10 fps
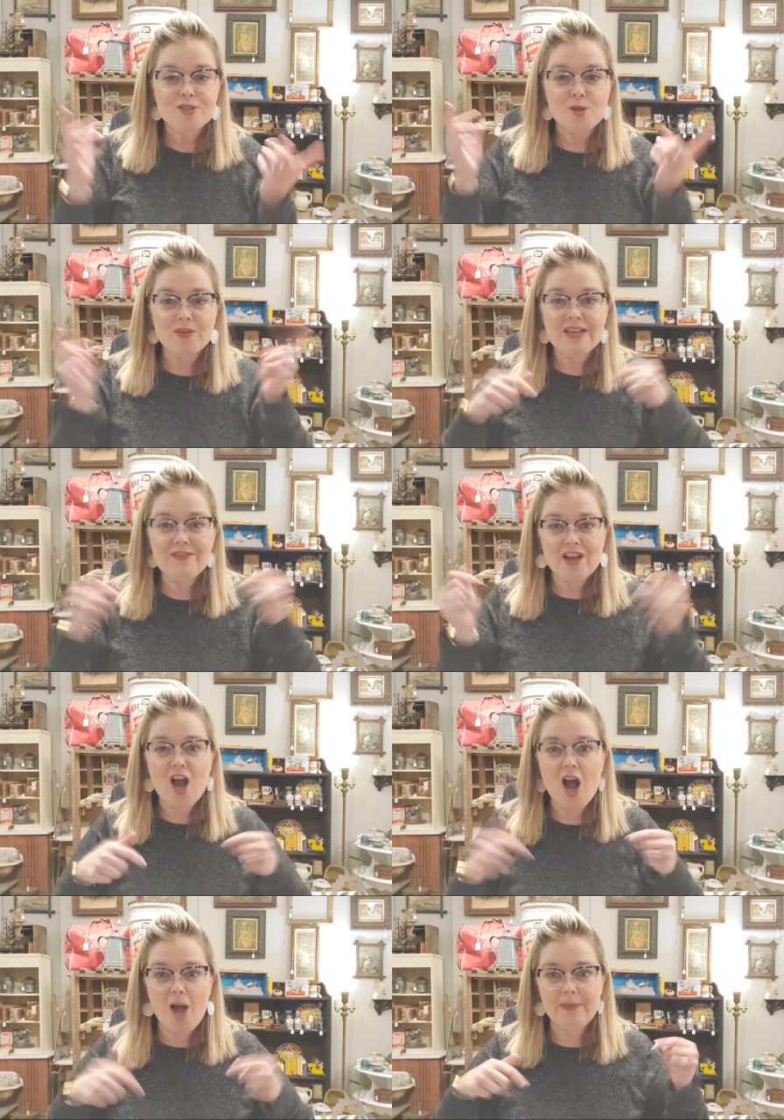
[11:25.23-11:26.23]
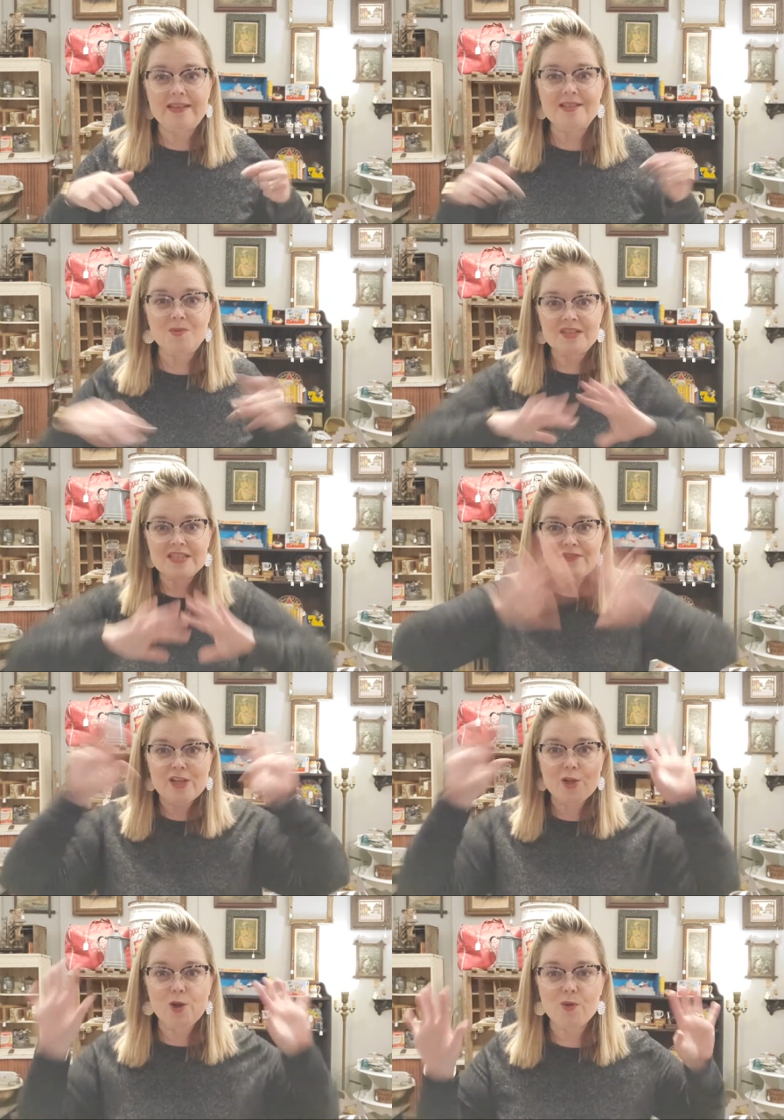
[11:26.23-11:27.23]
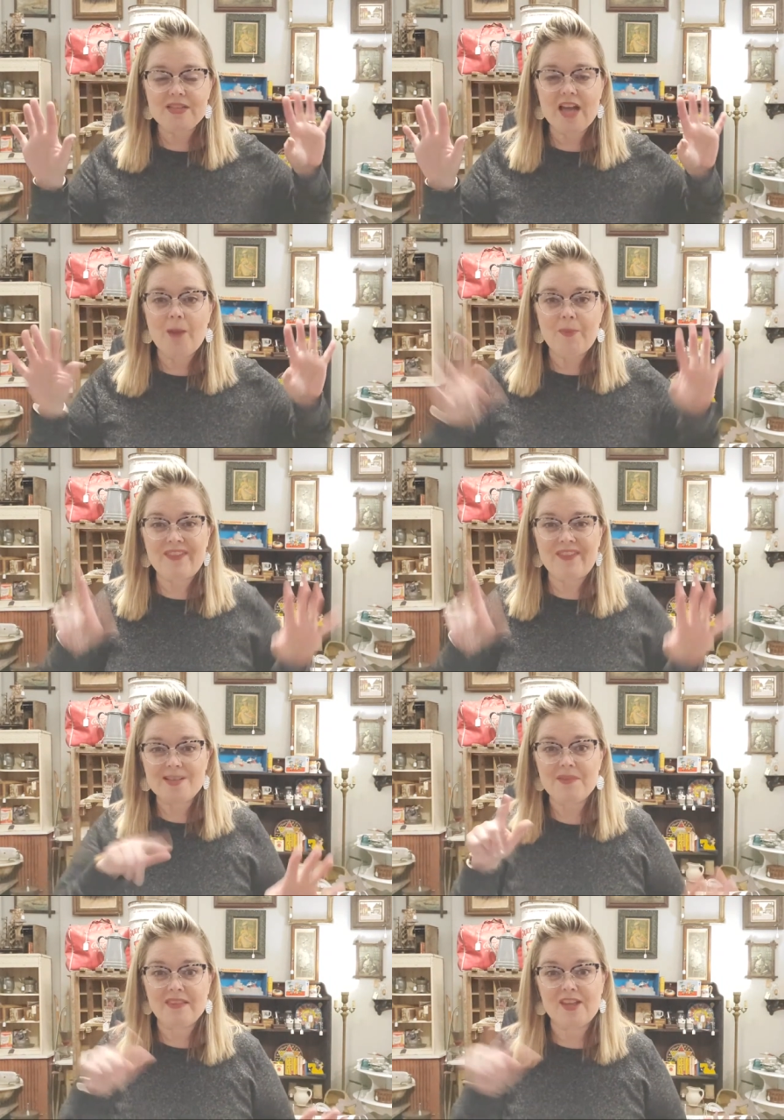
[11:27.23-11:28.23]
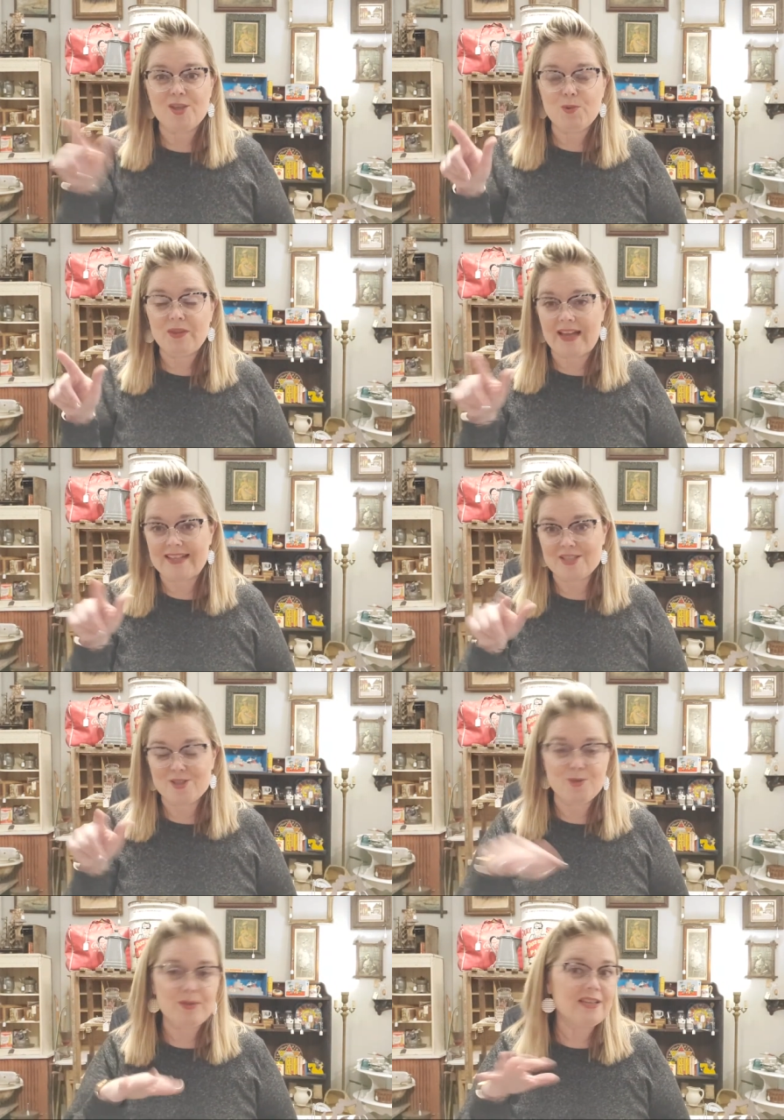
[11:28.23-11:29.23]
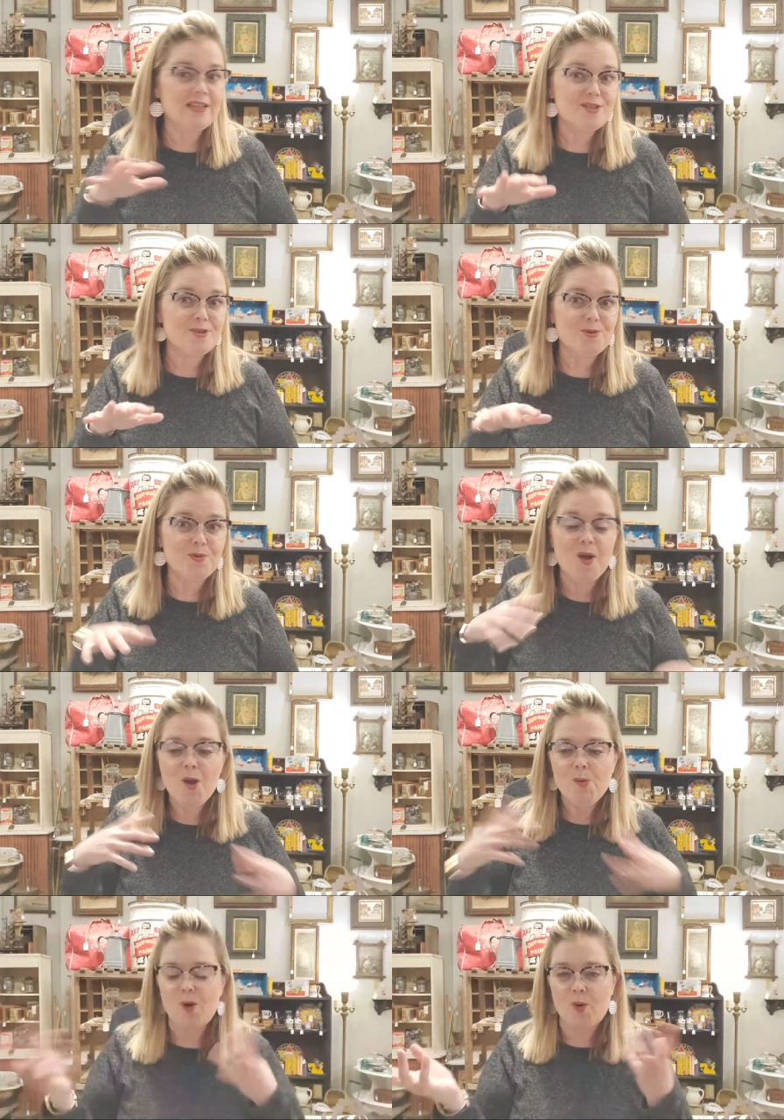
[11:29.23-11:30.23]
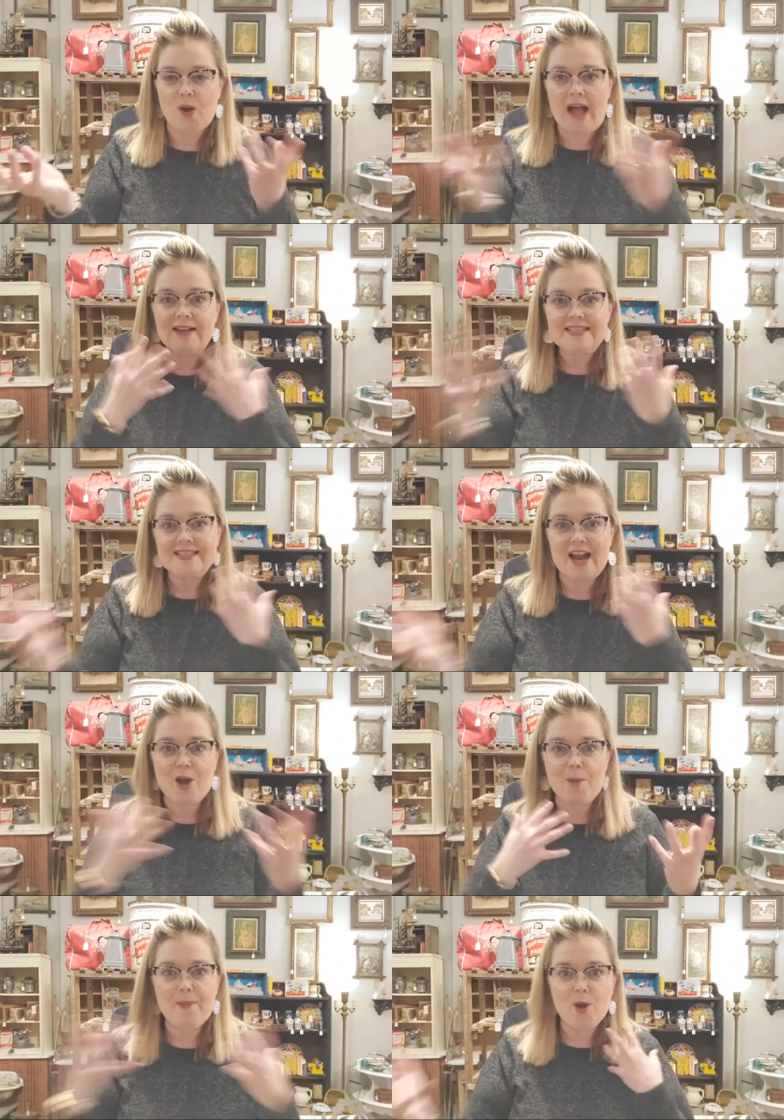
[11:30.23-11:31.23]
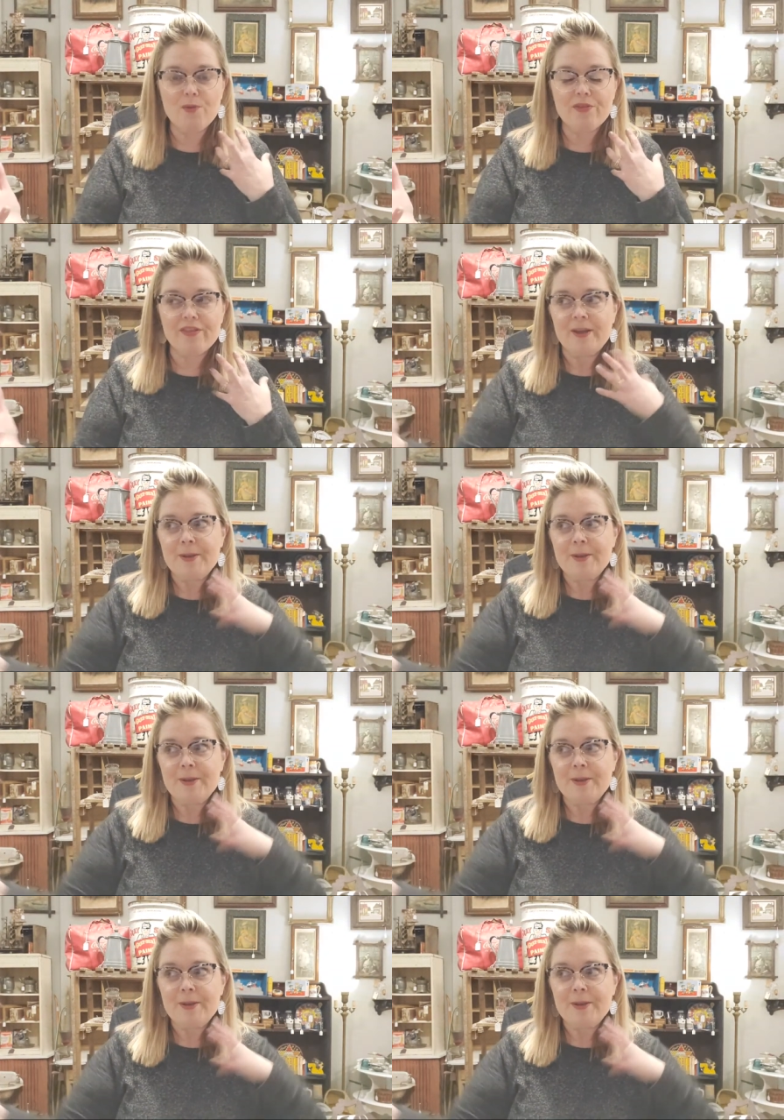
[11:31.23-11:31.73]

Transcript: So leave a comment when this video goes up if that's something that you would like to tune into where Alex and I are both